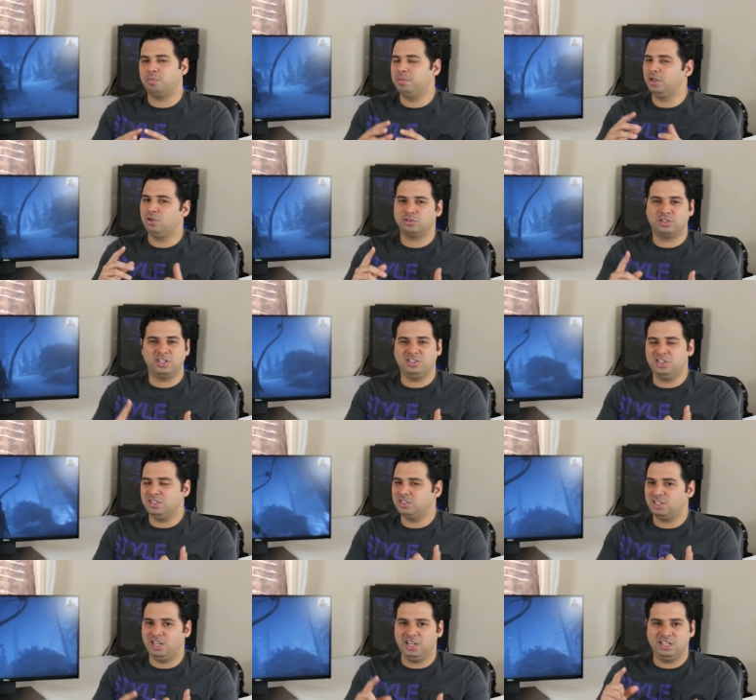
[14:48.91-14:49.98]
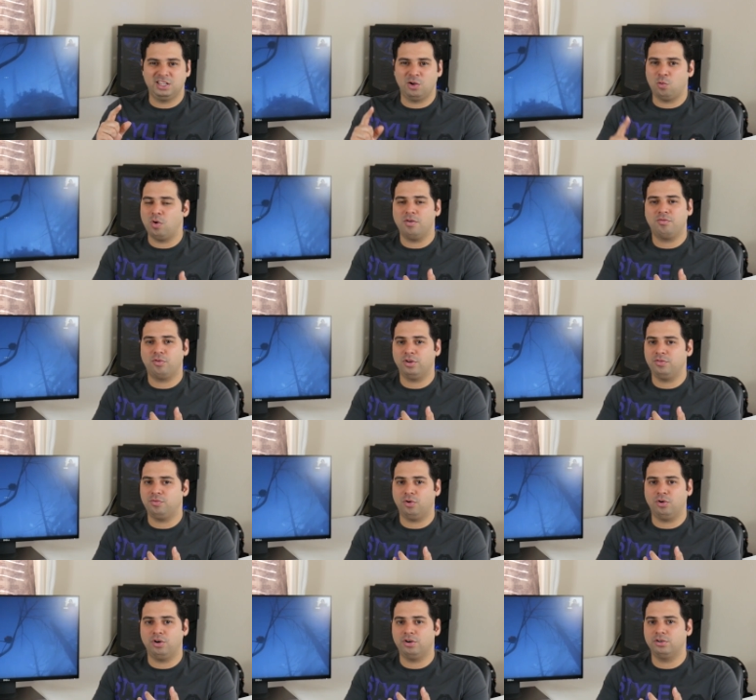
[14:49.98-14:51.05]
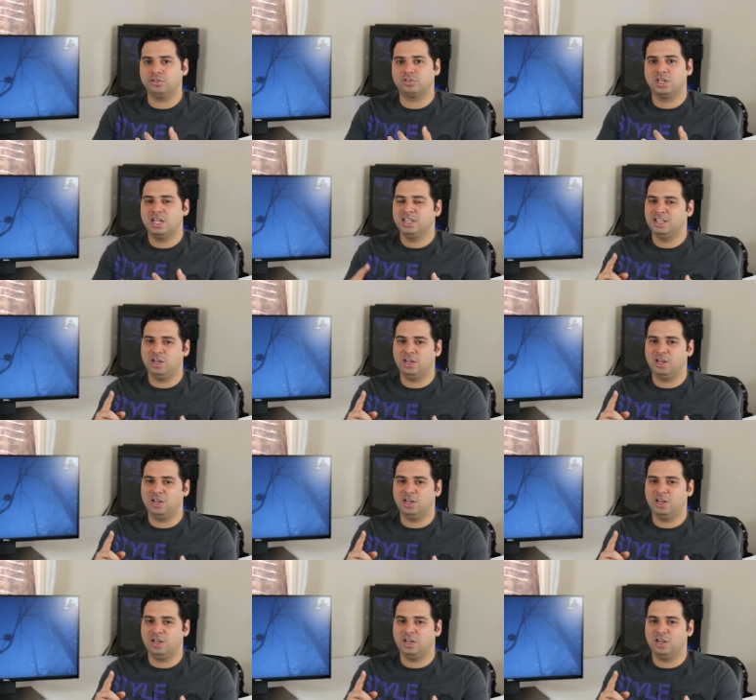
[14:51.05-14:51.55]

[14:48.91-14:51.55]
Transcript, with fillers: because the G-Sync, the 144 Hz,